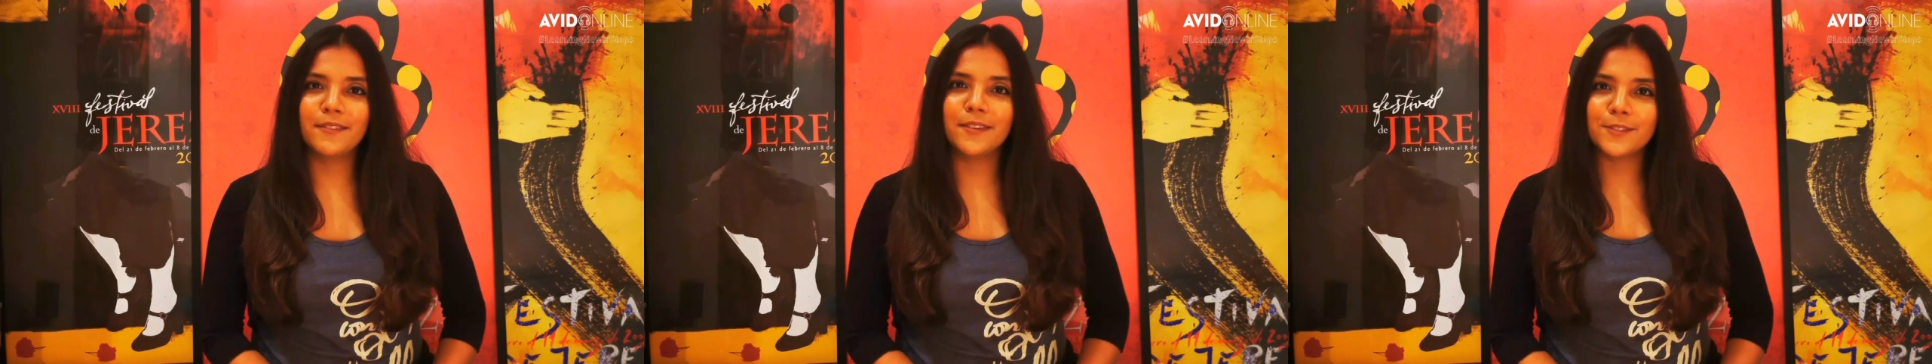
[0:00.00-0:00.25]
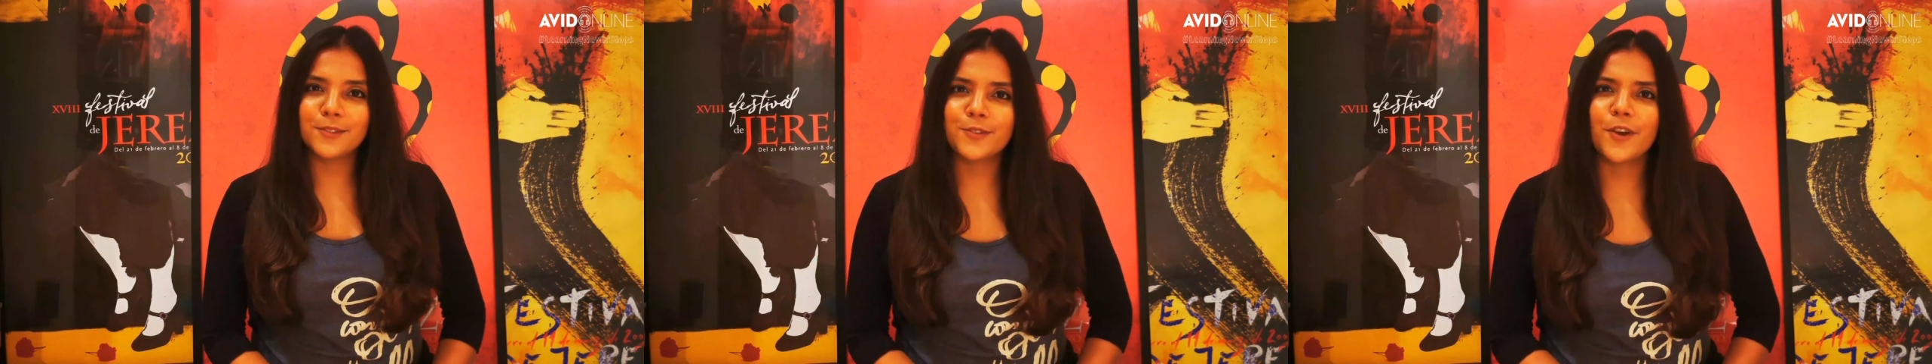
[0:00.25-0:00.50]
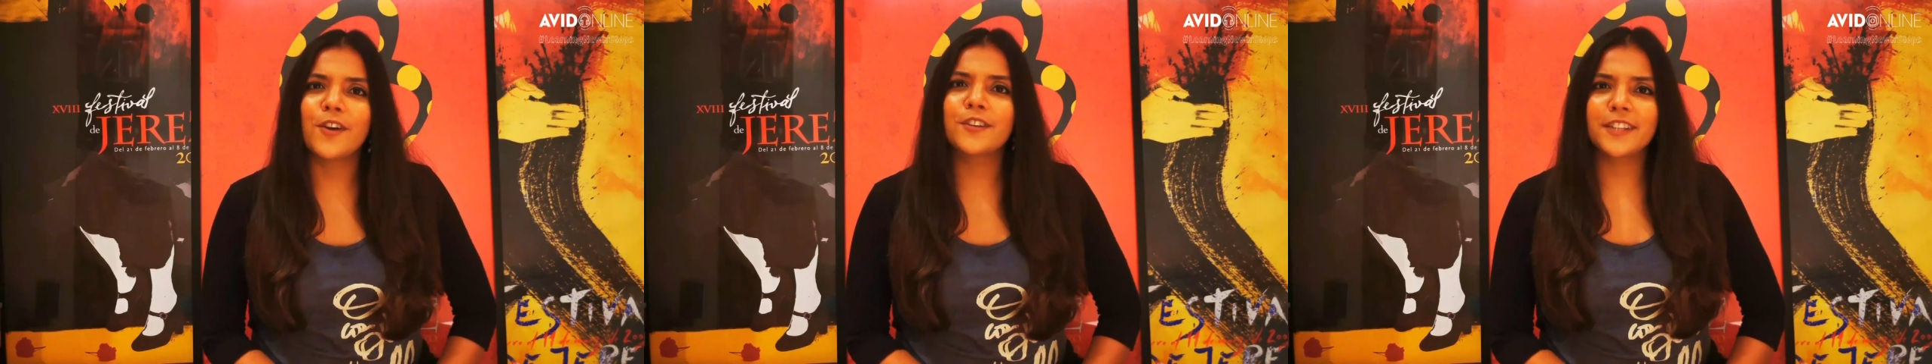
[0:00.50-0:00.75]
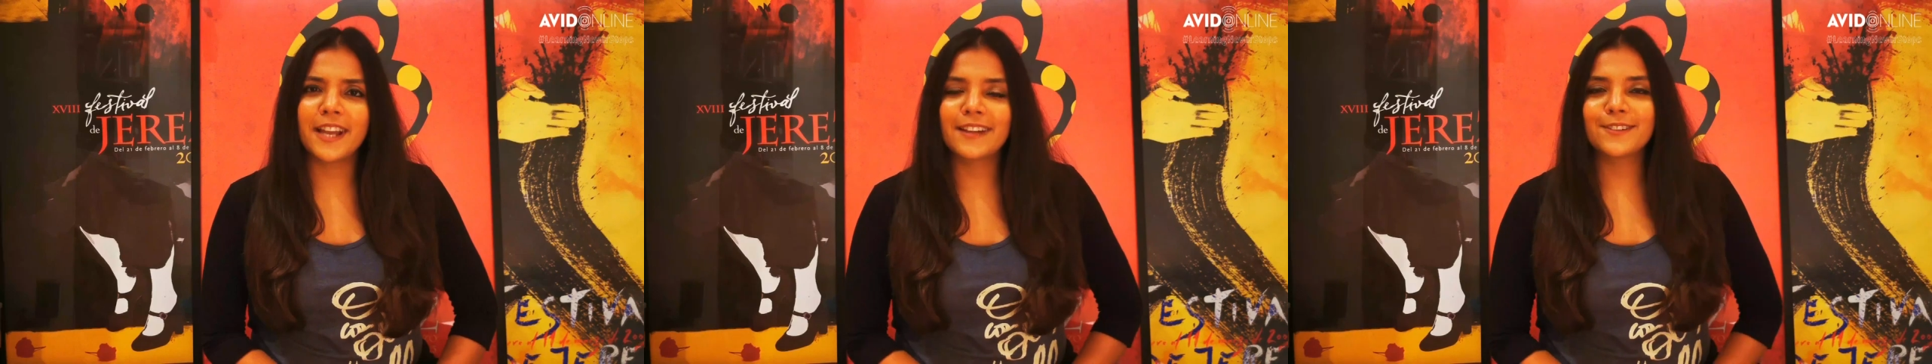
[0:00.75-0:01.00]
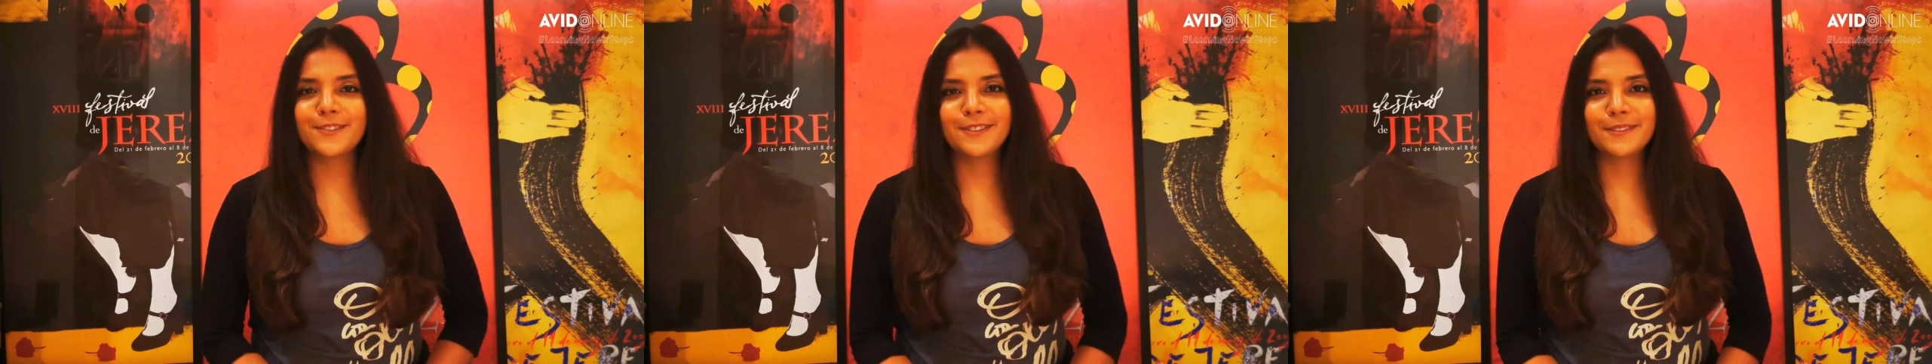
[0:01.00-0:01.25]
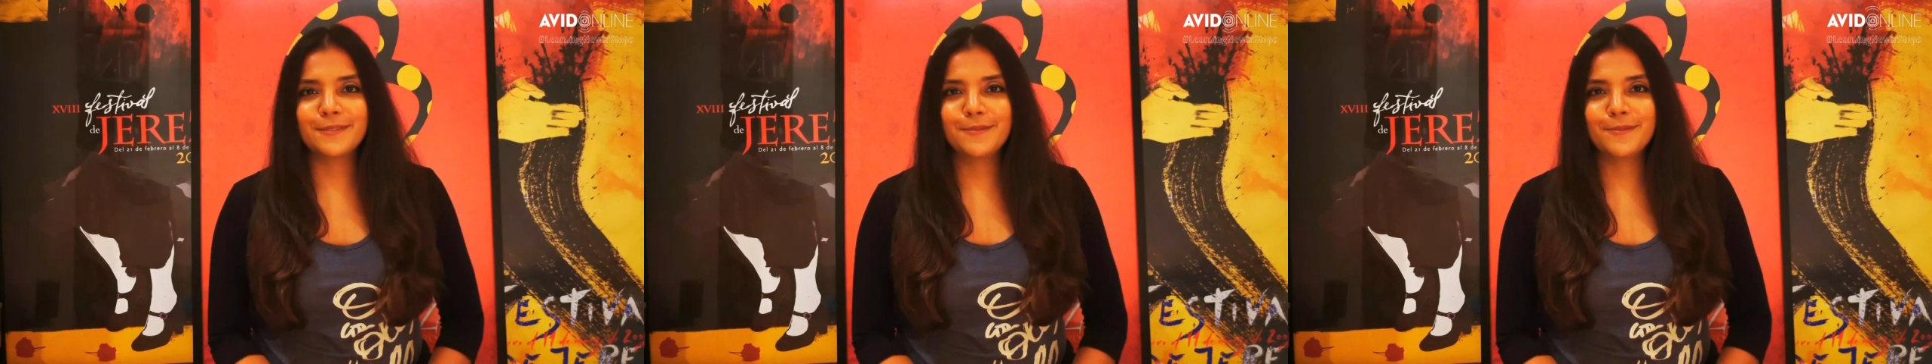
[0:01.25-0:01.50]
a very strong
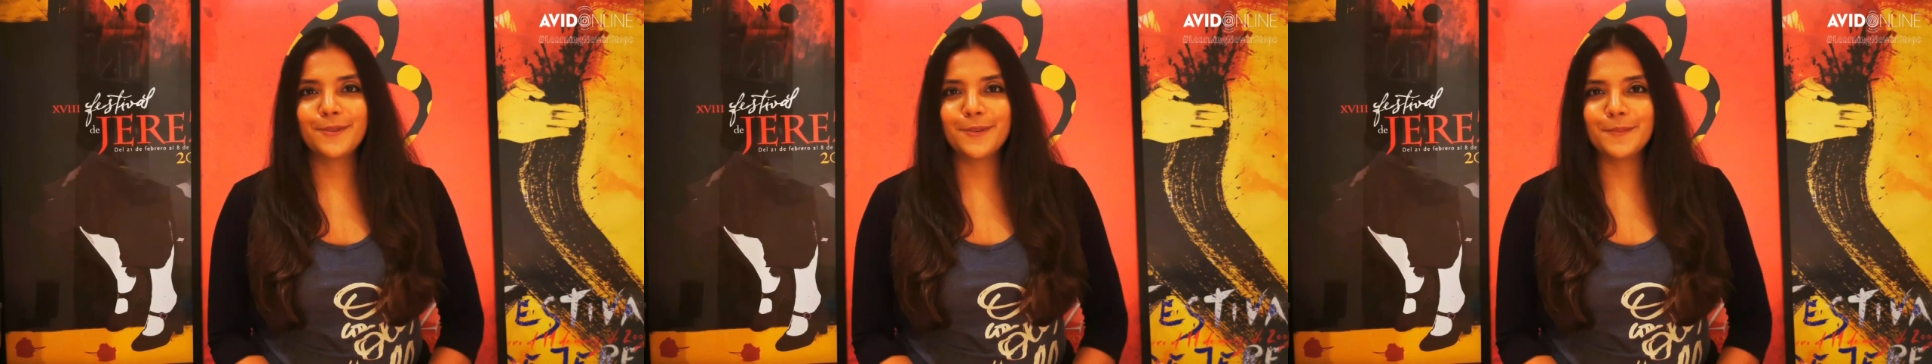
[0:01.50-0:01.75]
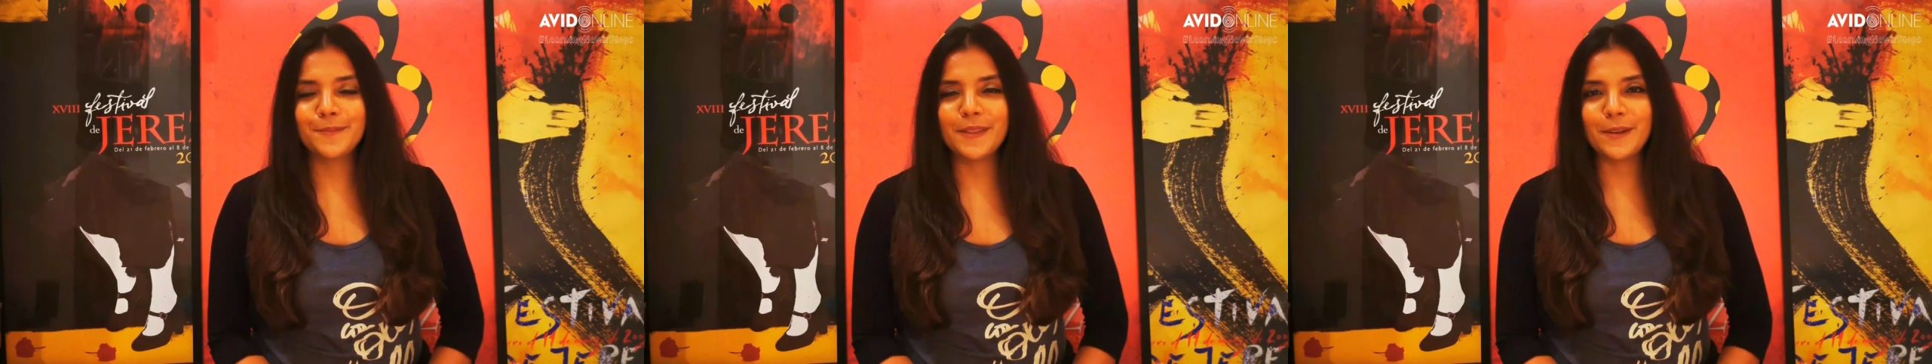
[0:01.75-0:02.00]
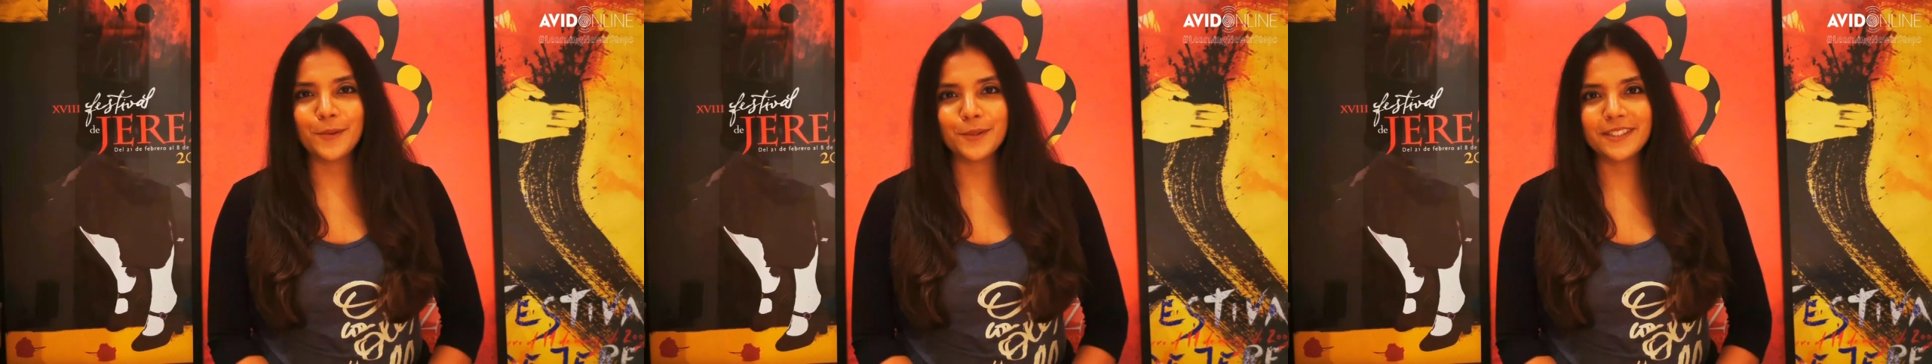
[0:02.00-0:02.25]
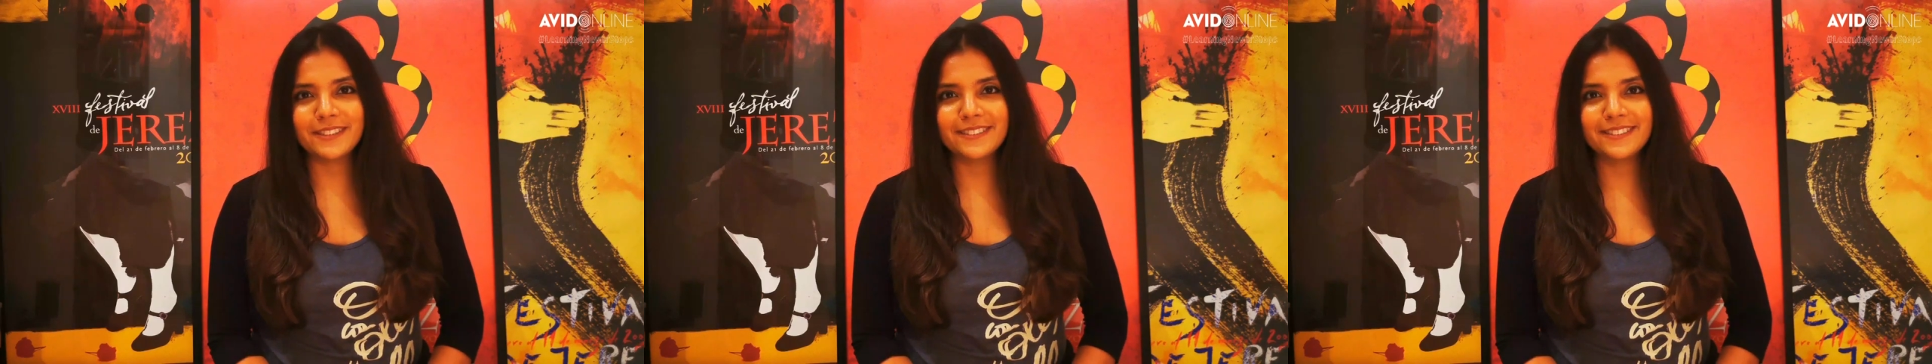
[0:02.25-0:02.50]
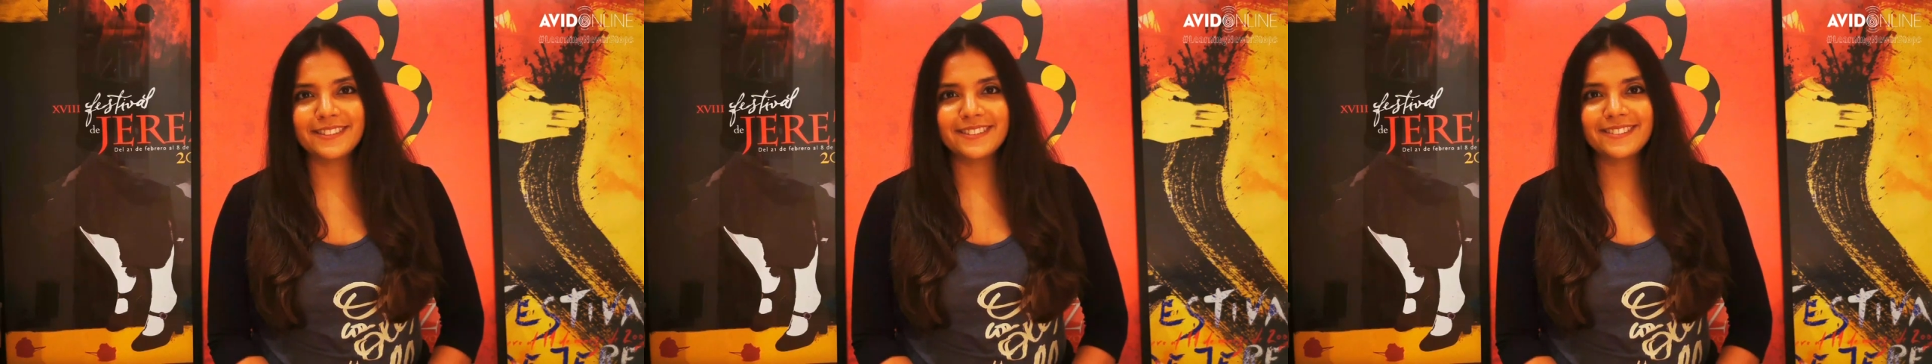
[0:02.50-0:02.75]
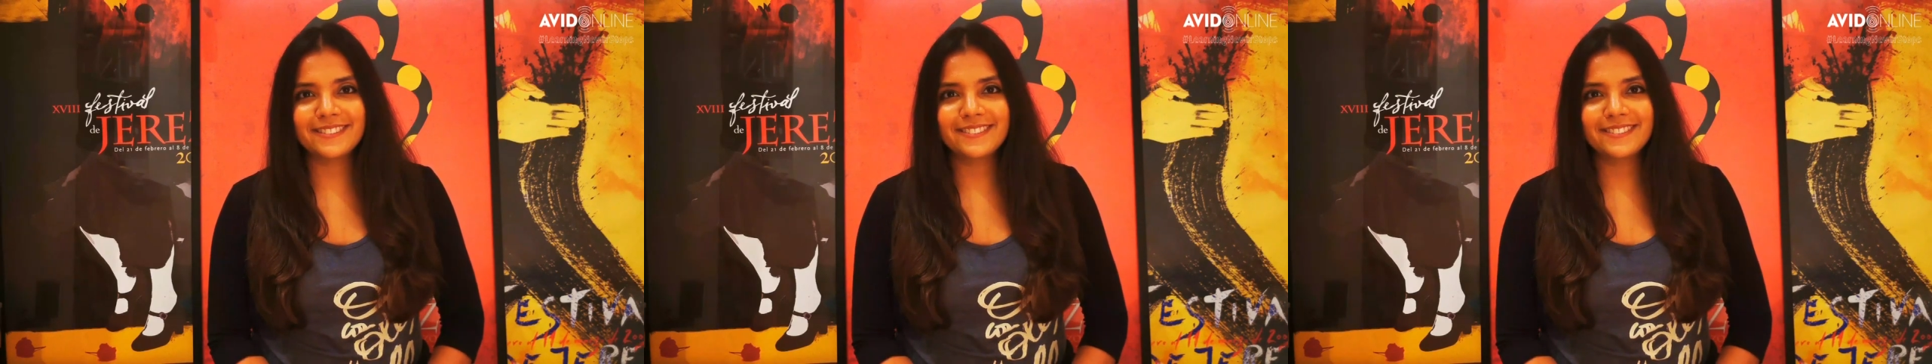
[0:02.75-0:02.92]
reaction from the audience.